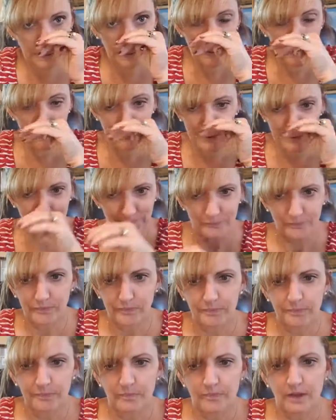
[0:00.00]
Okay.
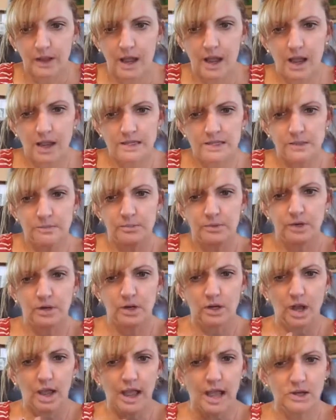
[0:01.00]

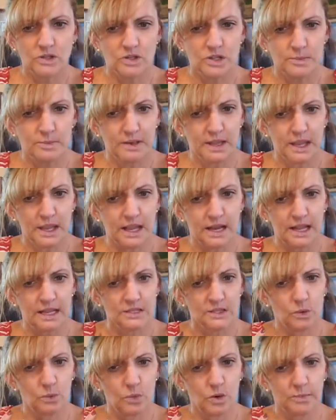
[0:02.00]
Eisenberg actually began
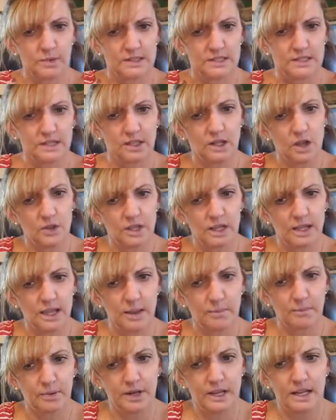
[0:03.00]
as a woman's clothing
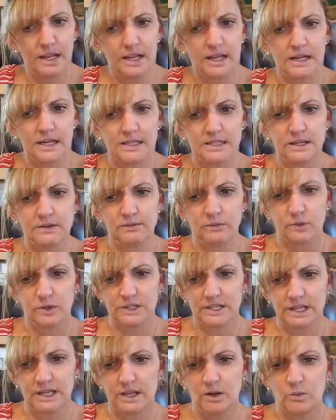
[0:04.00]
company in
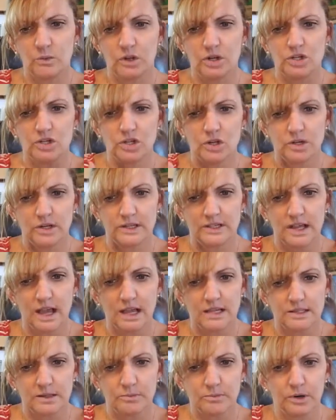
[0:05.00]
1914 when Jonas
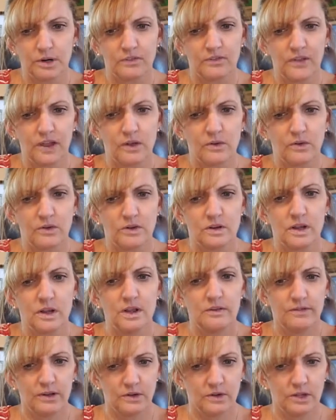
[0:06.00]
Eisenberg
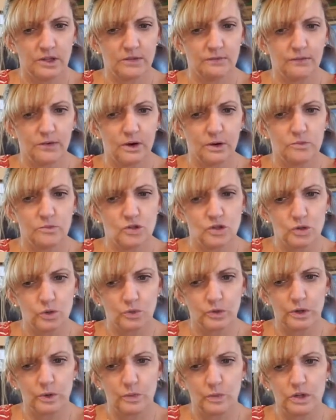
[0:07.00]
founded the firm.
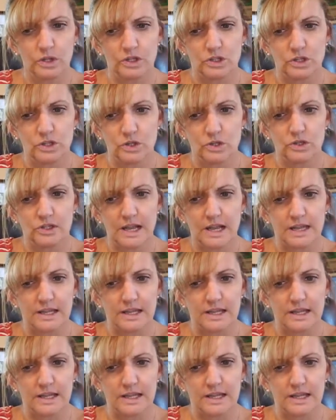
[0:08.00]
Jewelry was used